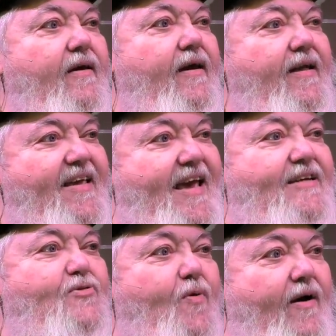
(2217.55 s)
And
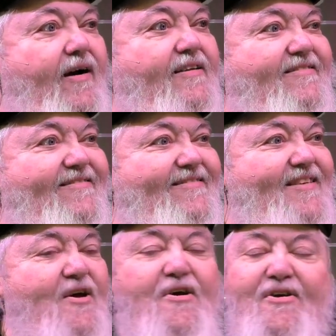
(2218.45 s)
guess what?
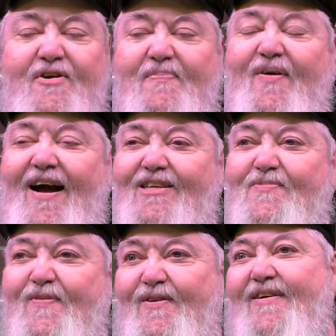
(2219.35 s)
You'll
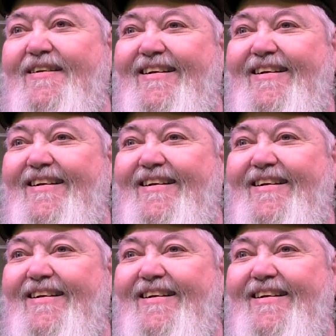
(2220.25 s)
prosper.